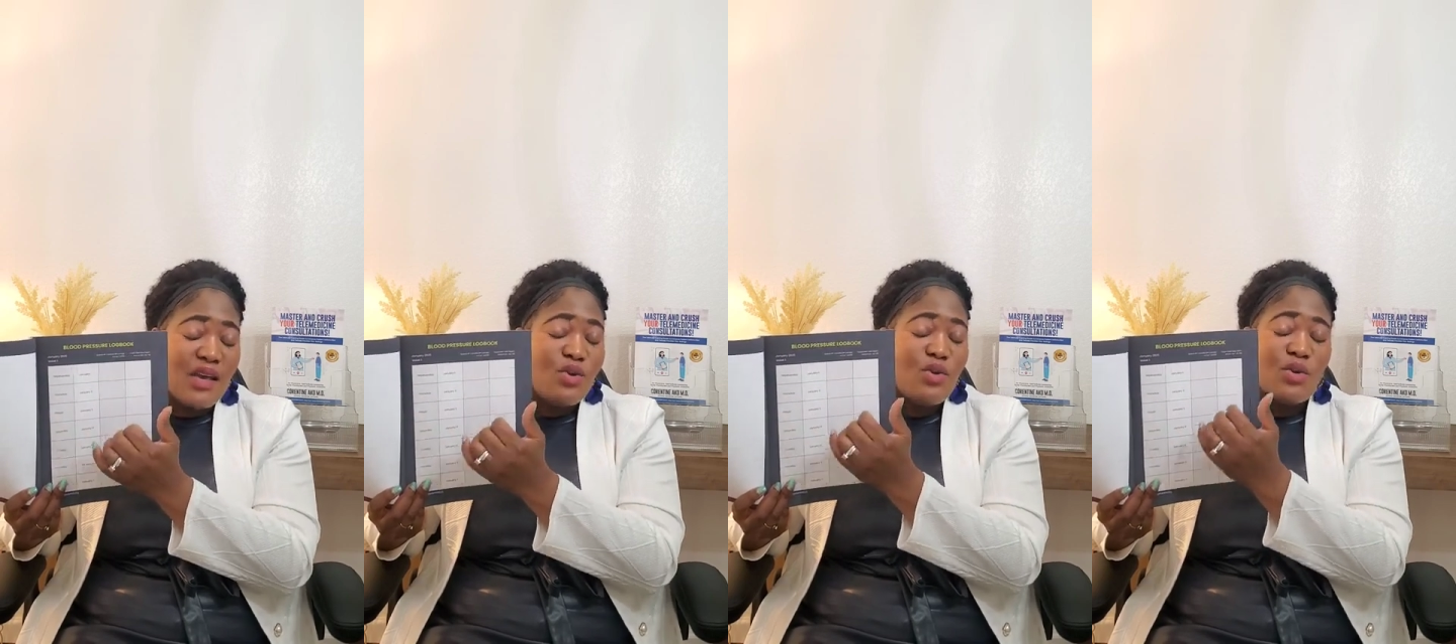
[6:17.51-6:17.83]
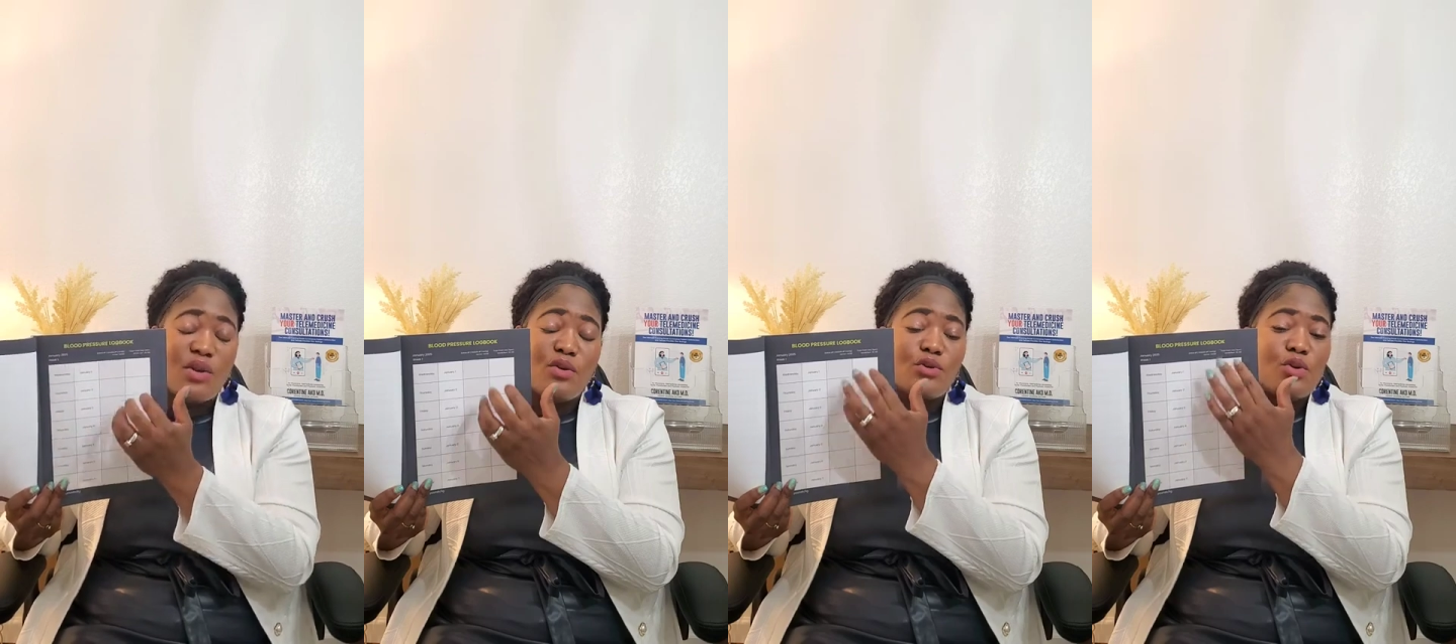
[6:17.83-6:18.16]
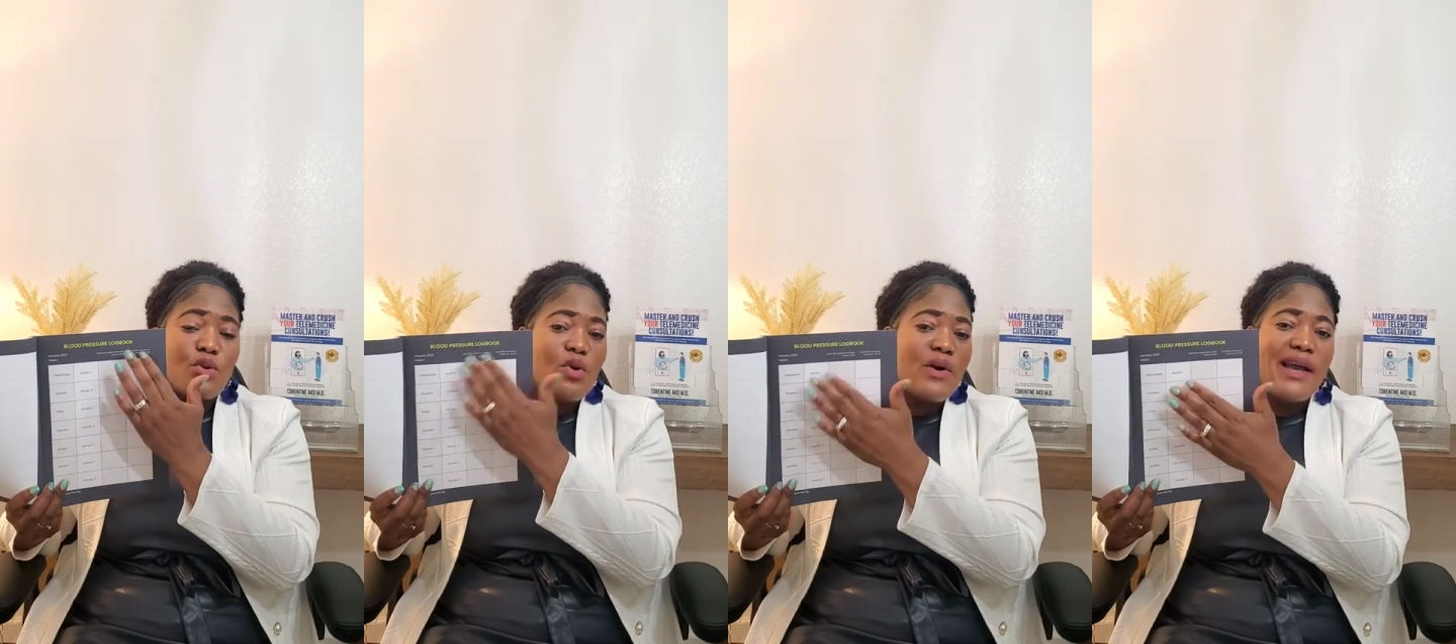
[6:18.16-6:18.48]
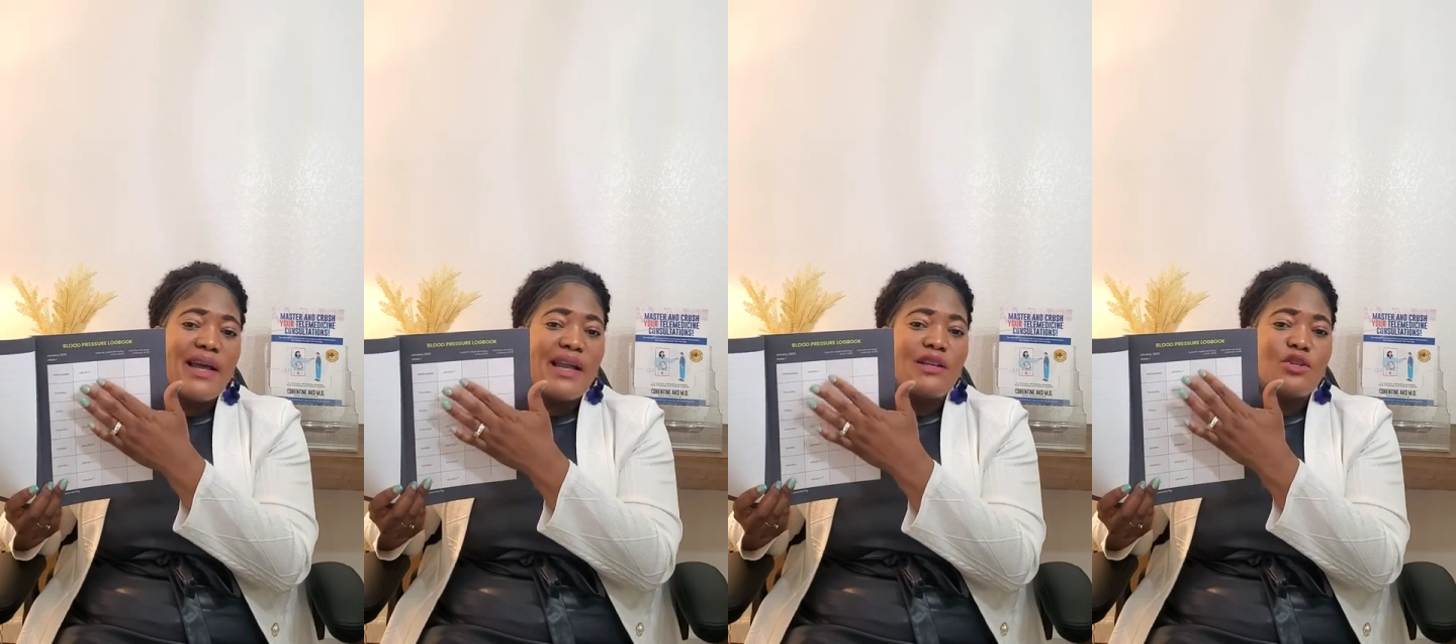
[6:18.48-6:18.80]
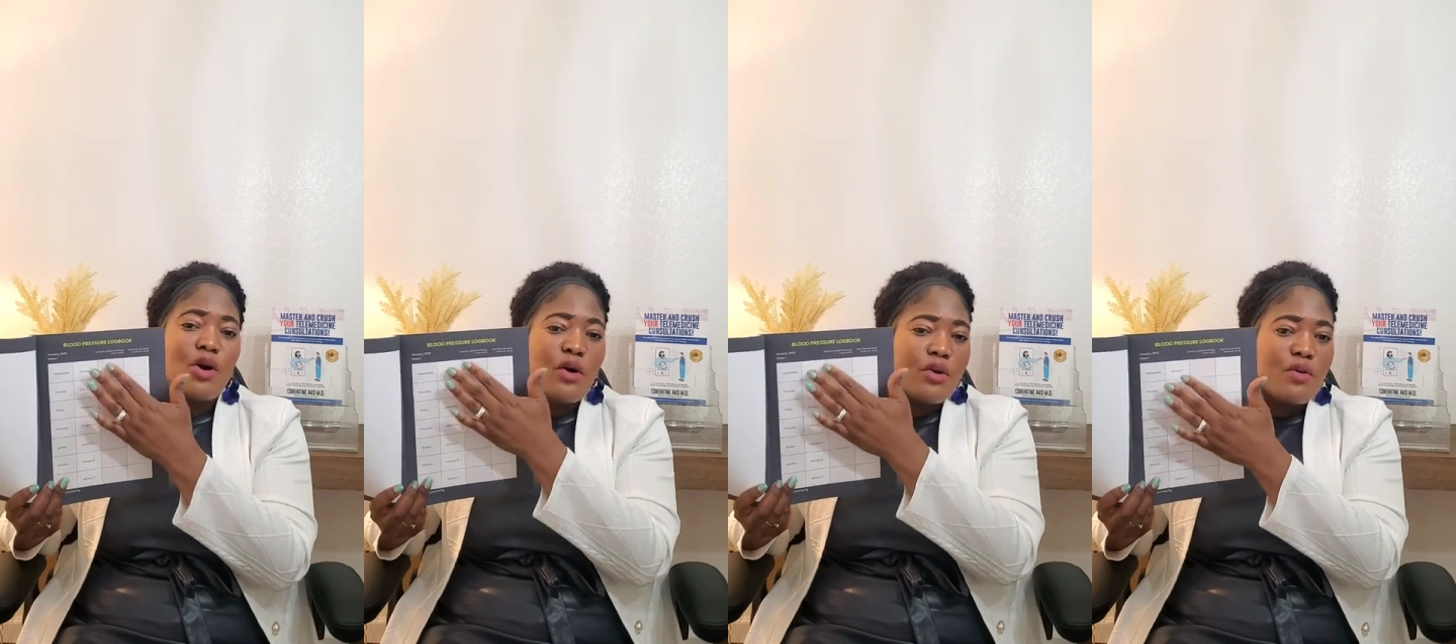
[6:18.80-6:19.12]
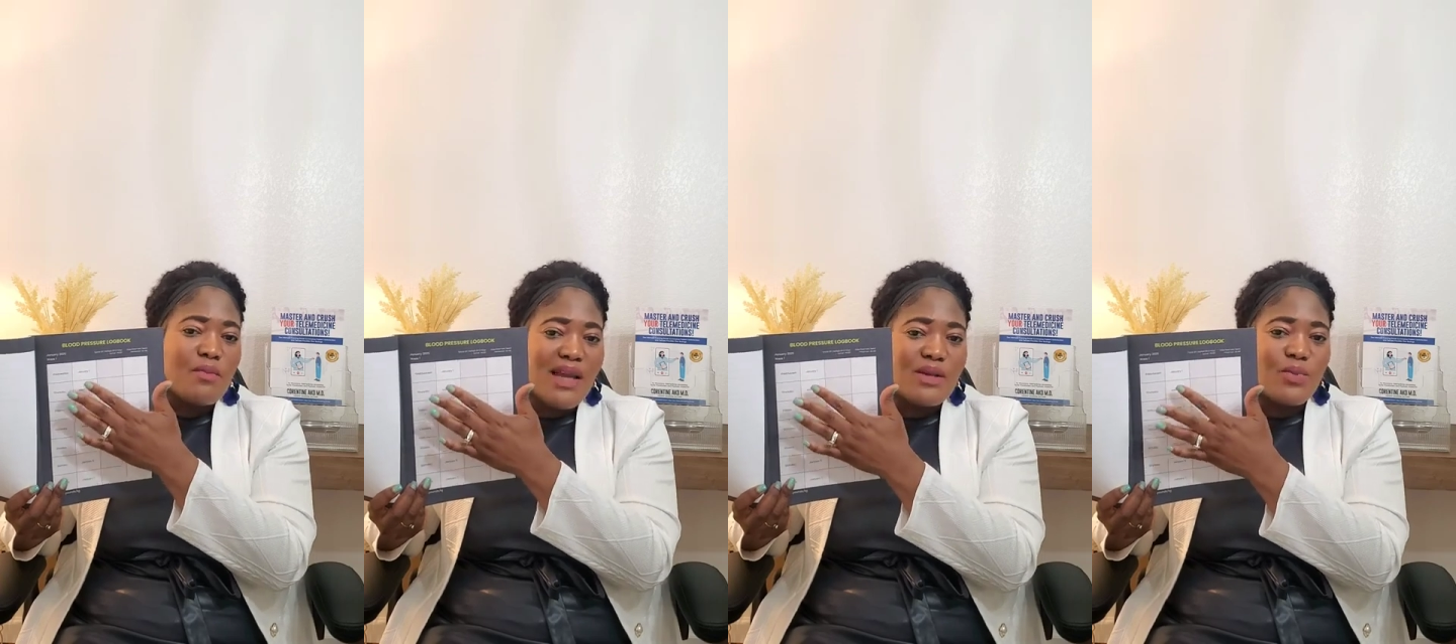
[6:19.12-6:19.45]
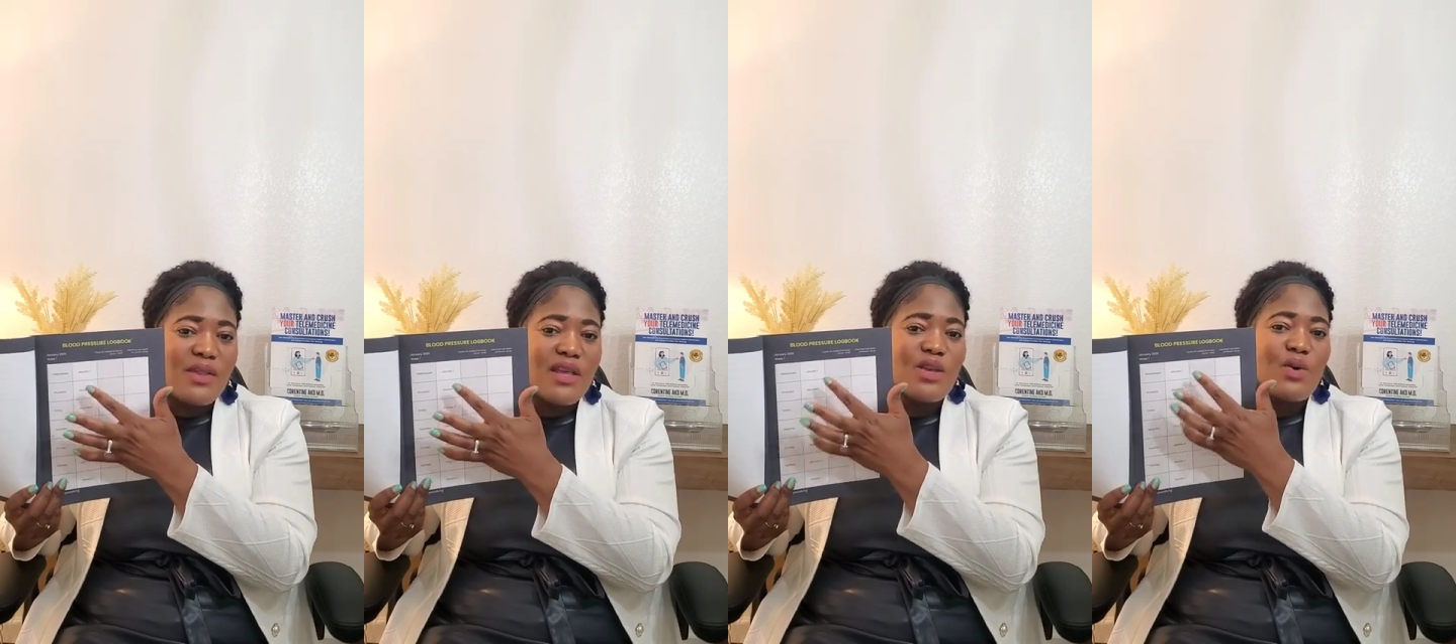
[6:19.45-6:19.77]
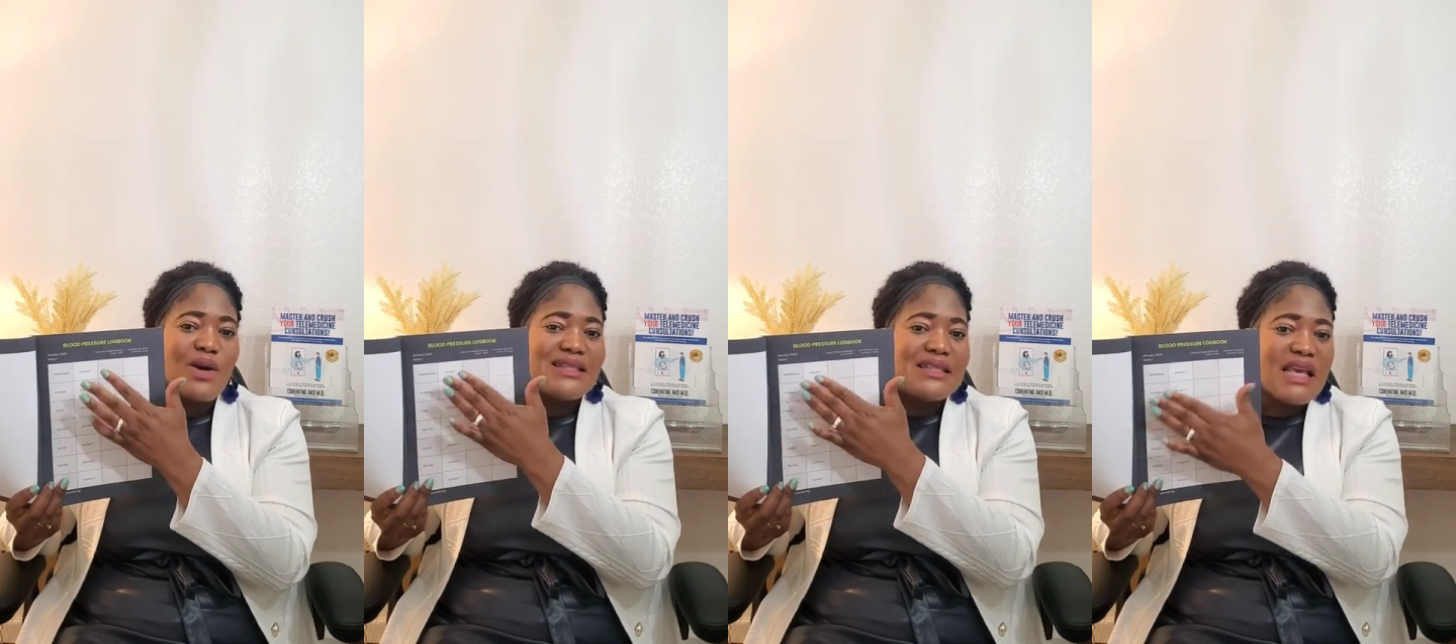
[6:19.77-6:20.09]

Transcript: you can also go ahead and document whether you had